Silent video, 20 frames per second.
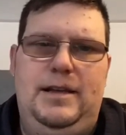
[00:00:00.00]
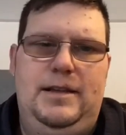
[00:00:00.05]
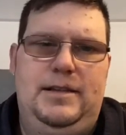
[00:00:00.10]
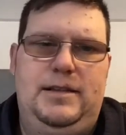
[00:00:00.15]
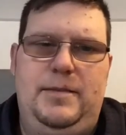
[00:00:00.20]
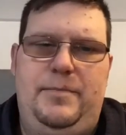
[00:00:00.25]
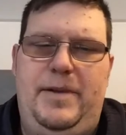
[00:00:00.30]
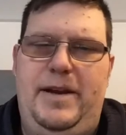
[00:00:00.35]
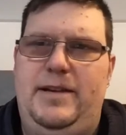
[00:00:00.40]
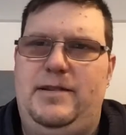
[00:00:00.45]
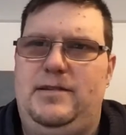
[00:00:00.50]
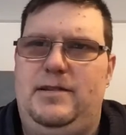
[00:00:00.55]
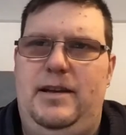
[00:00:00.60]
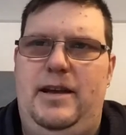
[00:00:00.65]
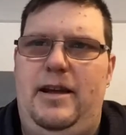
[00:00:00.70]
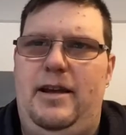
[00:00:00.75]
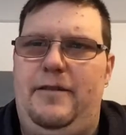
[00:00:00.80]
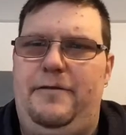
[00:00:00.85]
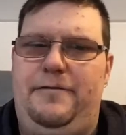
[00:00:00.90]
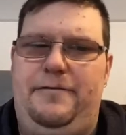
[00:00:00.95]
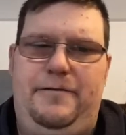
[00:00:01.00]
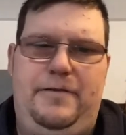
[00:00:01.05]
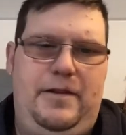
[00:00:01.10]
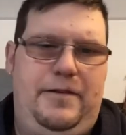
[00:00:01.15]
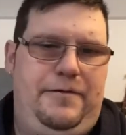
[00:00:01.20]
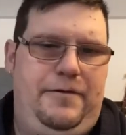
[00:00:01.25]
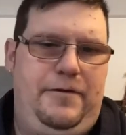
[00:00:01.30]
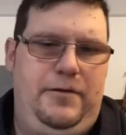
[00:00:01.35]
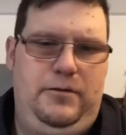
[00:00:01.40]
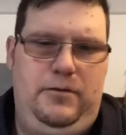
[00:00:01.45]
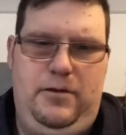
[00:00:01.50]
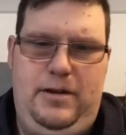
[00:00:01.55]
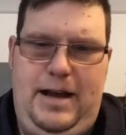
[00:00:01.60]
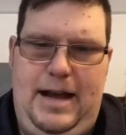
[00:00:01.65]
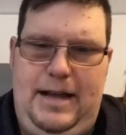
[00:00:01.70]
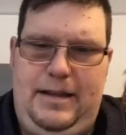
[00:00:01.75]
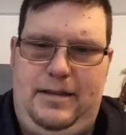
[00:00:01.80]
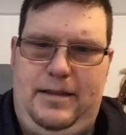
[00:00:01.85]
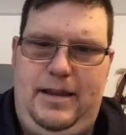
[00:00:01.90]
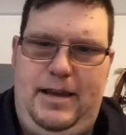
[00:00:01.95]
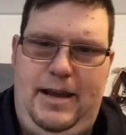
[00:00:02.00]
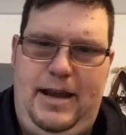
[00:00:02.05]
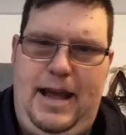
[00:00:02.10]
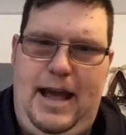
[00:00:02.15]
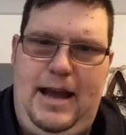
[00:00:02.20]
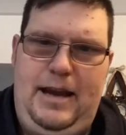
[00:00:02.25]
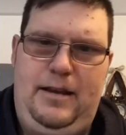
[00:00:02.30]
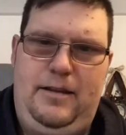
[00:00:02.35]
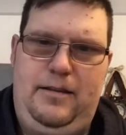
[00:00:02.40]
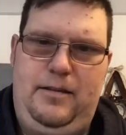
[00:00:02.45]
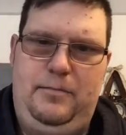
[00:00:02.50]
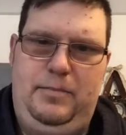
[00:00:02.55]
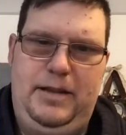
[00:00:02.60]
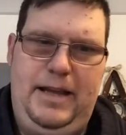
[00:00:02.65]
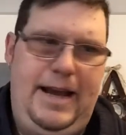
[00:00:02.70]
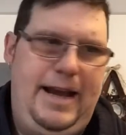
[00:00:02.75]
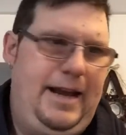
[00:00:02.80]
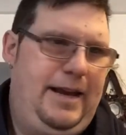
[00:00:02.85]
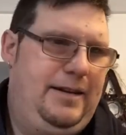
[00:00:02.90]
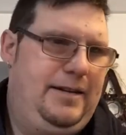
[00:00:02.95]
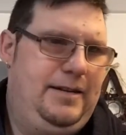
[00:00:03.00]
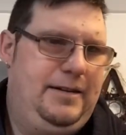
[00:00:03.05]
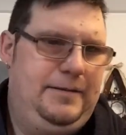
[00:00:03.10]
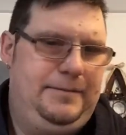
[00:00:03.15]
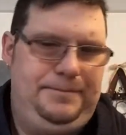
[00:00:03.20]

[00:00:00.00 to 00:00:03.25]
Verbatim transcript: So basically, if if you look at the end of the blade